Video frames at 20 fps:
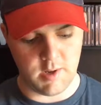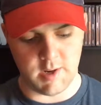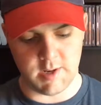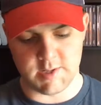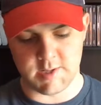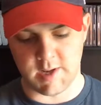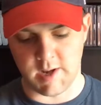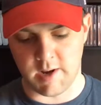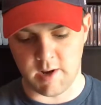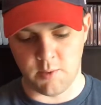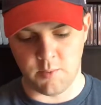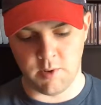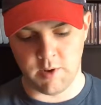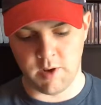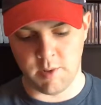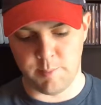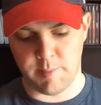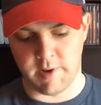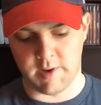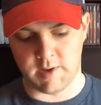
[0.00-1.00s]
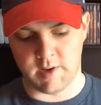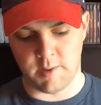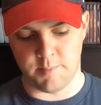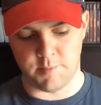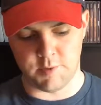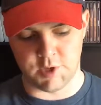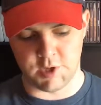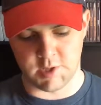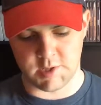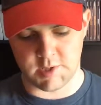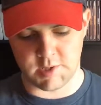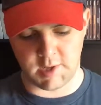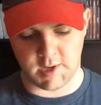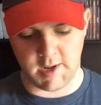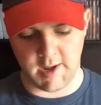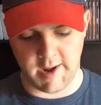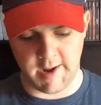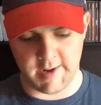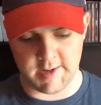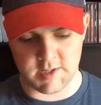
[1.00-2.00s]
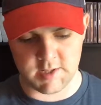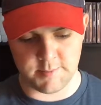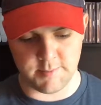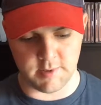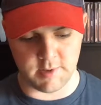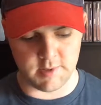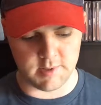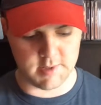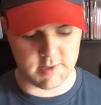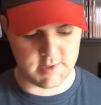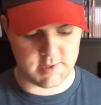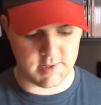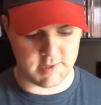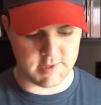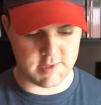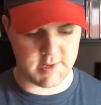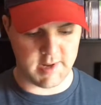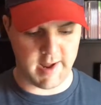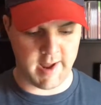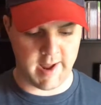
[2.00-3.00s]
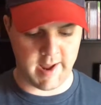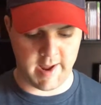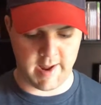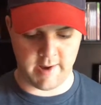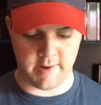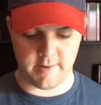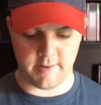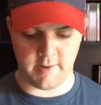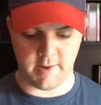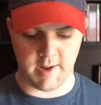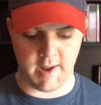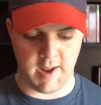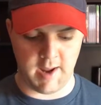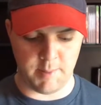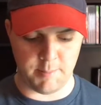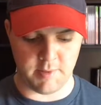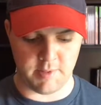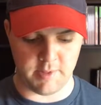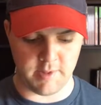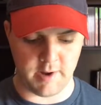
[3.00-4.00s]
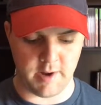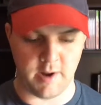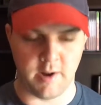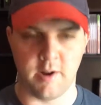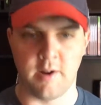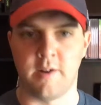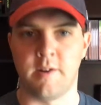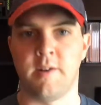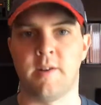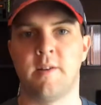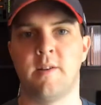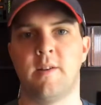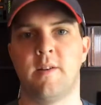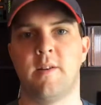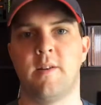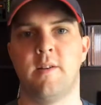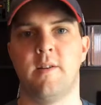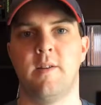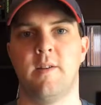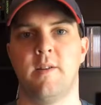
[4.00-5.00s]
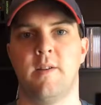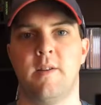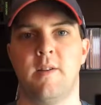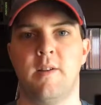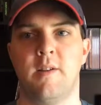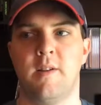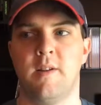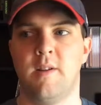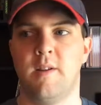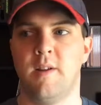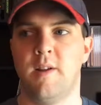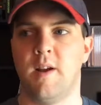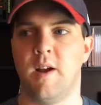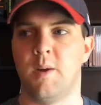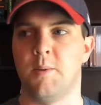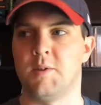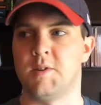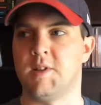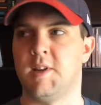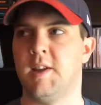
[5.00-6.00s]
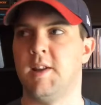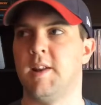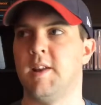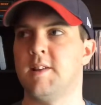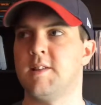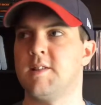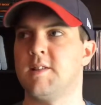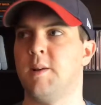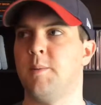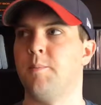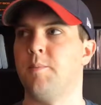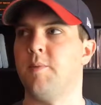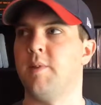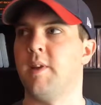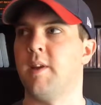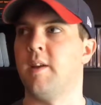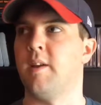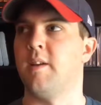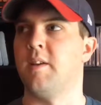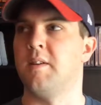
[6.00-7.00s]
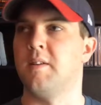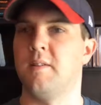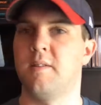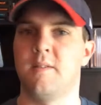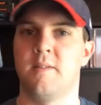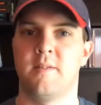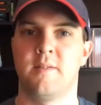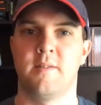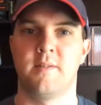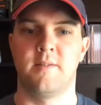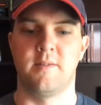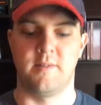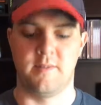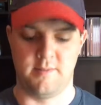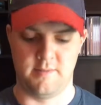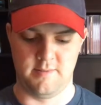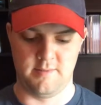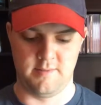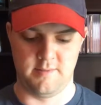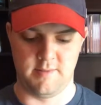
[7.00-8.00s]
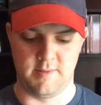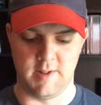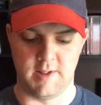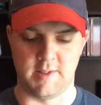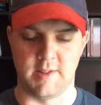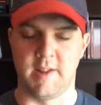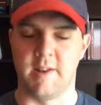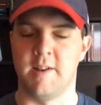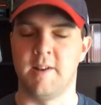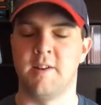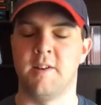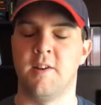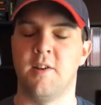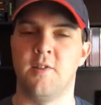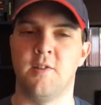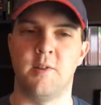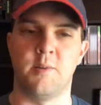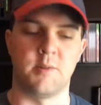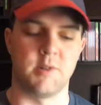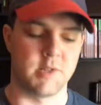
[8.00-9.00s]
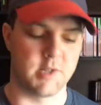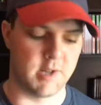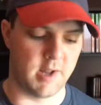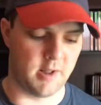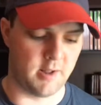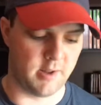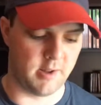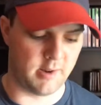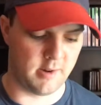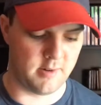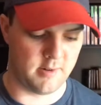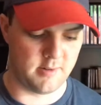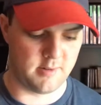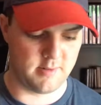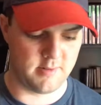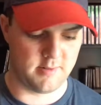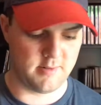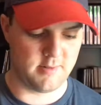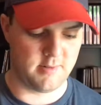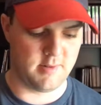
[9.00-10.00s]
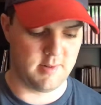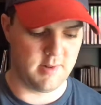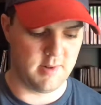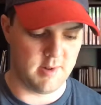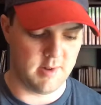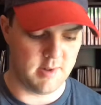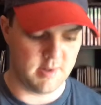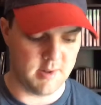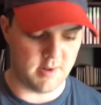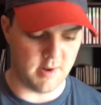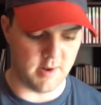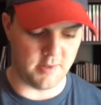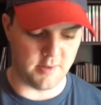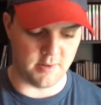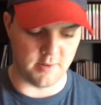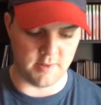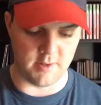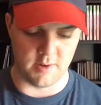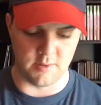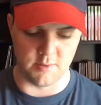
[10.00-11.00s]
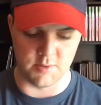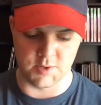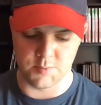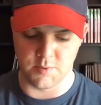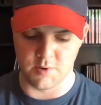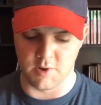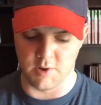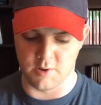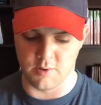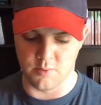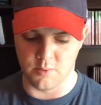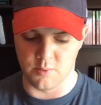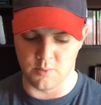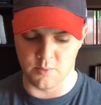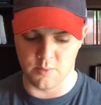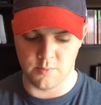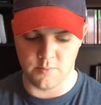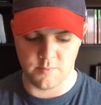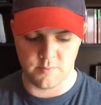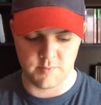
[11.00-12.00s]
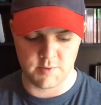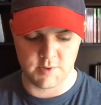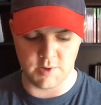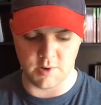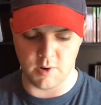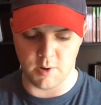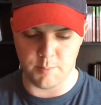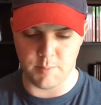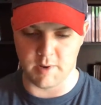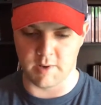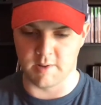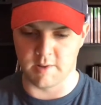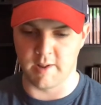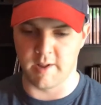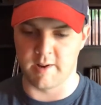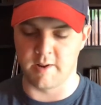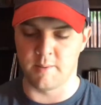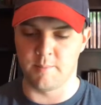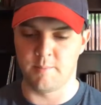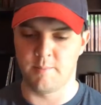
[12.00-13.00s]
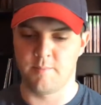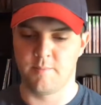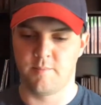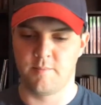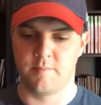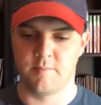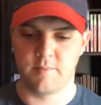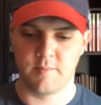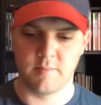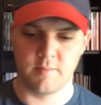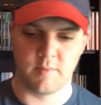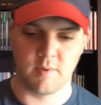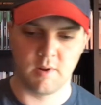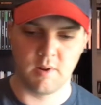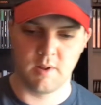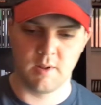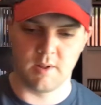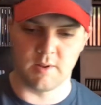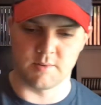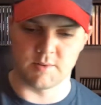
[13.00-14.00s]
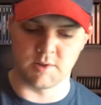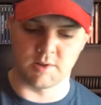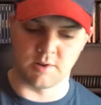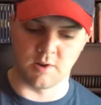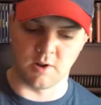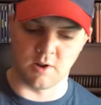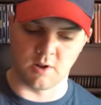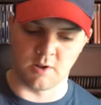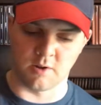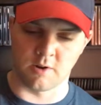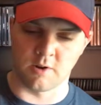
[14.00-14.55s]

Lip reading: like I said, I wouldn't have picked up just the case, but since it had the game in there and I was getting something that they didn't know they were selling, I thought that was pretty cool, so I picked that up. That was $1.